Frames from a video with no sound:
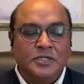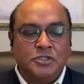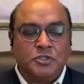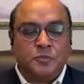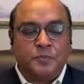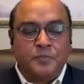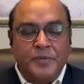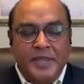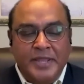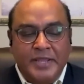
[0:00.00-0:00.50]

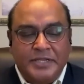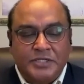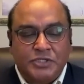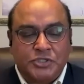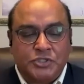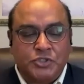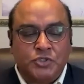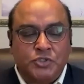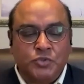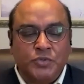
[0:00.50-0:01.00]

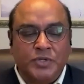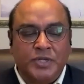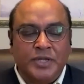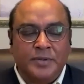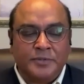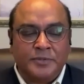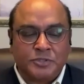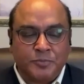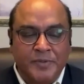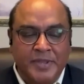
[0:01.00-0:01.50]
speaks, to,
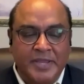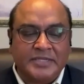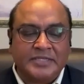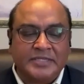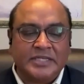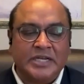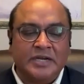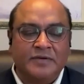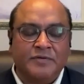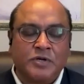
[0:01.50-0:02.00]

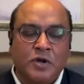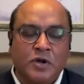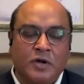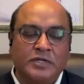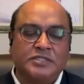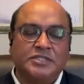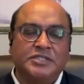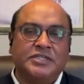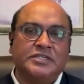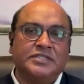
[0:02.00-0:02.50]
speaks in our
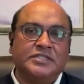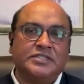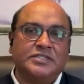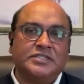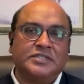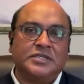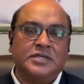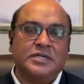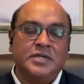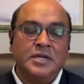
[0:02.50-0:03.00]

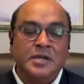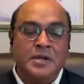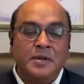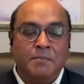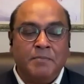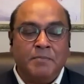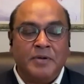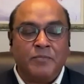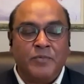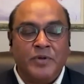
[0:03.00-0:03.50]
conscience,
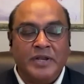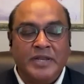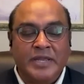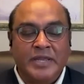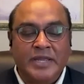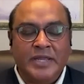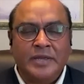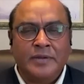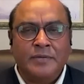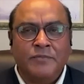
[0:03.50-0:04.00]
but when,
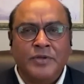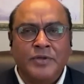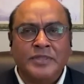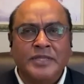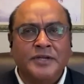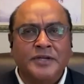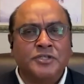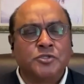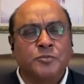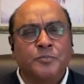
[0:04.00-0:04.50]
he, when
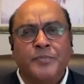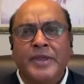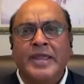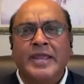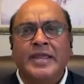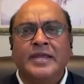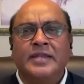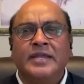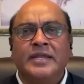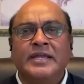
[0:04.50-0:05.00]
there's
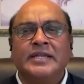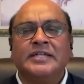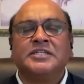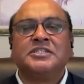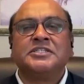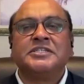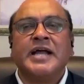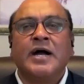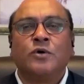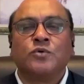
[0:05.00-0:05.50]
pain, he
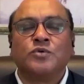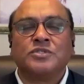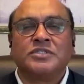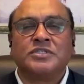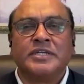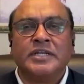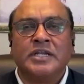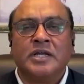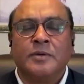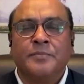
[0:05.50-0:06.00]

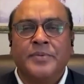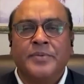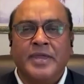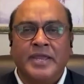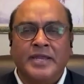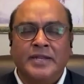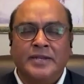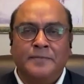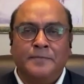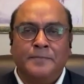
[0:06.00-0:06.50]
shouts in our
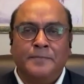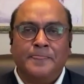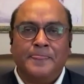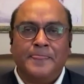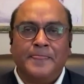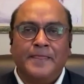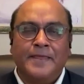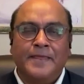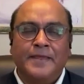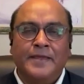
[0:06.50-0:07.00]
pain.
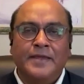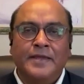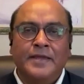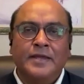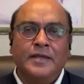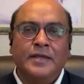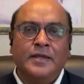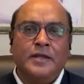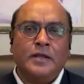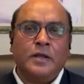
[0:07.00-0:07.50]

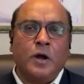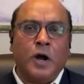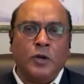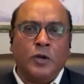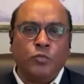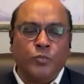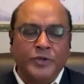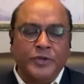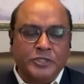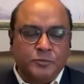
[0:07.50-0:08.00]

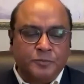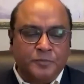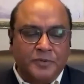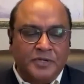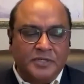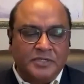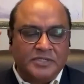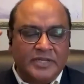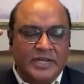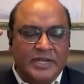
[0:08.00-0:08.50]
God
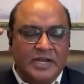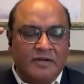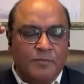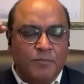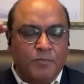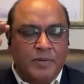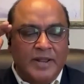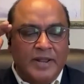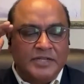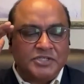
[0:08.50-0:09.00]
whispers in
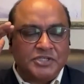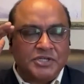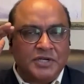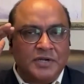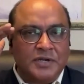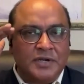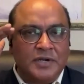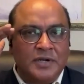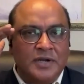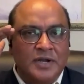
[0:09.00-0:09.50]
our
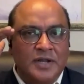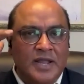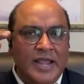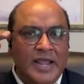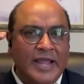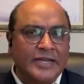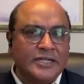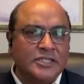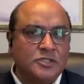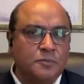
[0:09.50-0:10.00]
pleasure
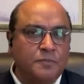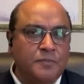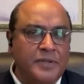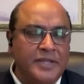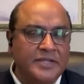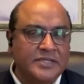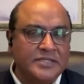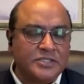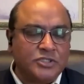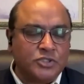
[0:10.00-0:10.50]
and
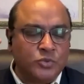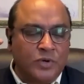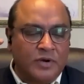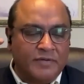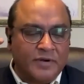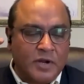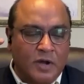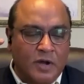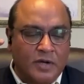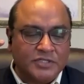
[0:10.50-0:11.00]
speaks to
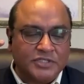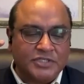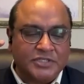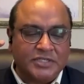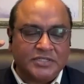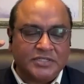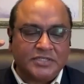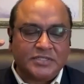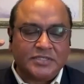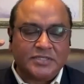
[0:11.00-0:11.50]
our
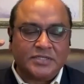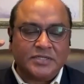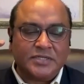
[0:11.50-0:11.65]
conscience,